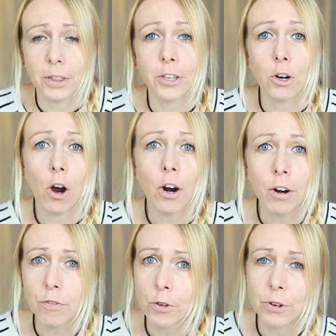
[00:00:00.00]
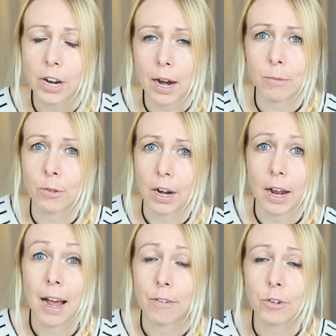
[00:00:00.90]
But there are a few times that I
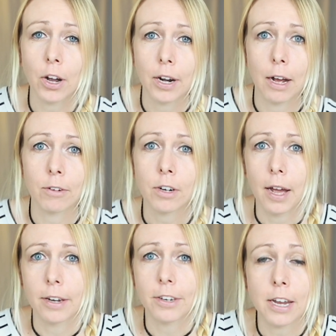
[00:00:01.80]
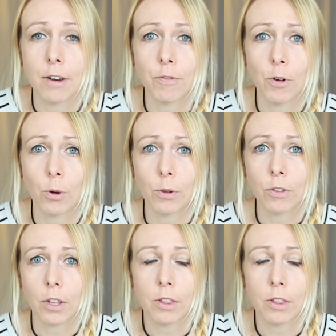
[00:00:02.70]
have gone out and taken photos